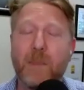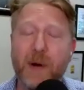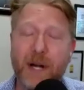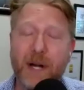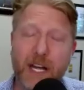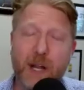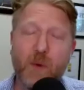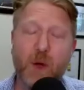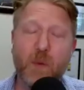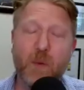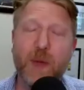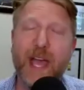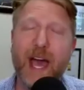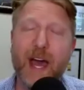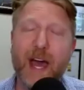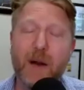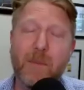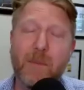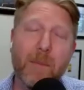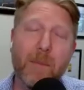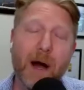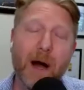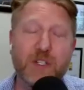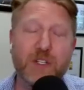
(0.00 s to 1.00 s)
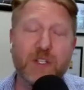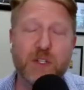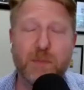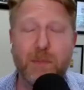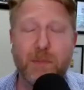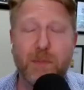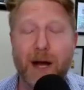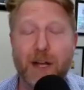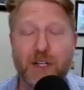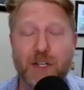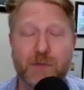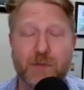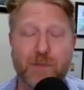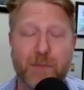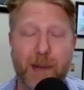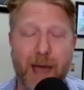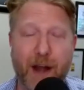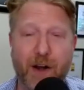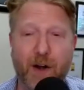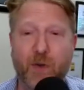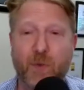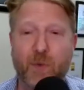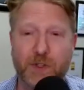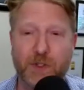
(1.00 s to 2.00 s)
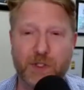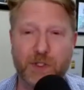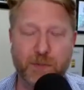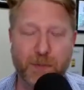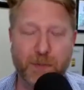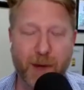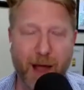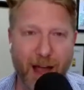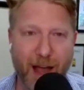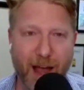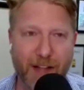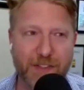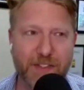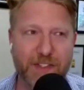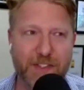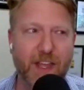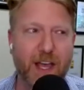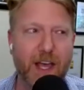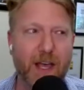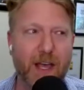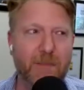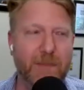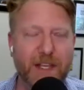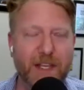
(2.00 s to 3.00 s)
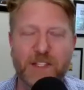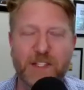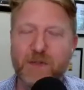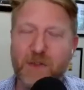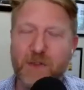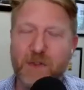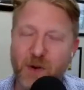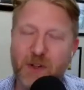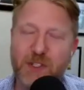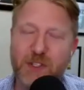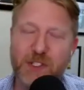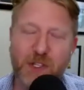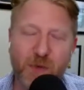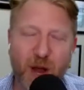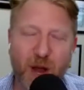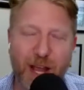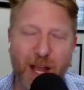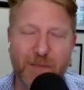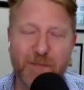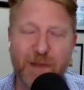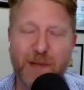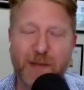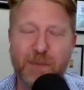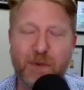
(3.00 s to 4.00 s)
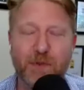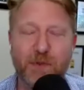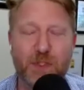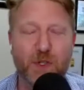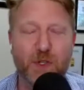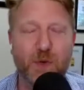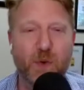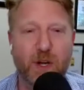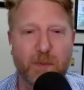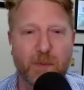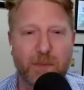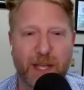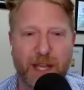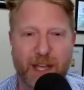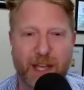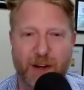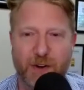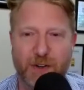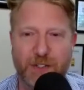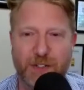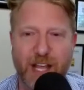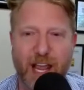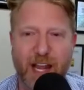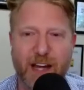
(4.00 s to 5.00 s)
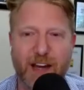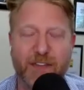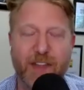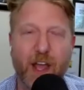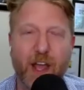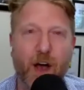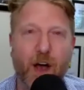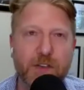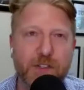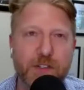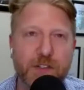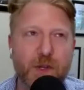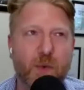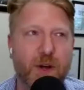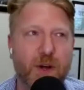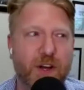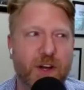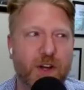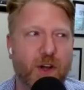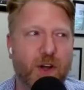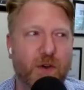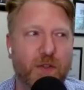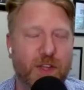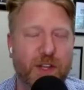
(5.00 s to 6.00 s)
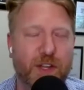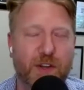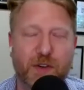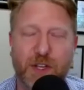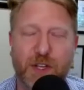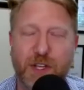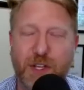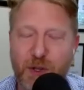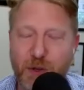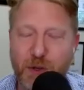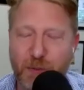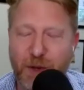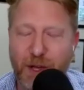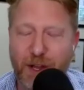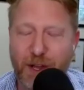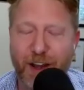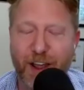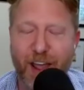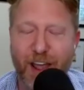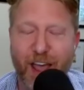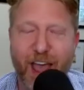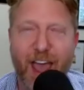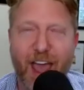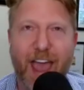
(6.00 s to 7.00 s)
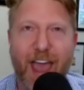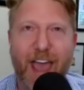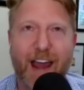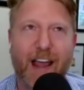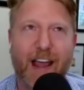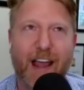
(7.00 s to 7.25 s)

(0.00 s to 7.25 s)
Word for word: But anyway, we got a much much better response because of course you're right. People do want to be entertained, and they also want to know that you're human. And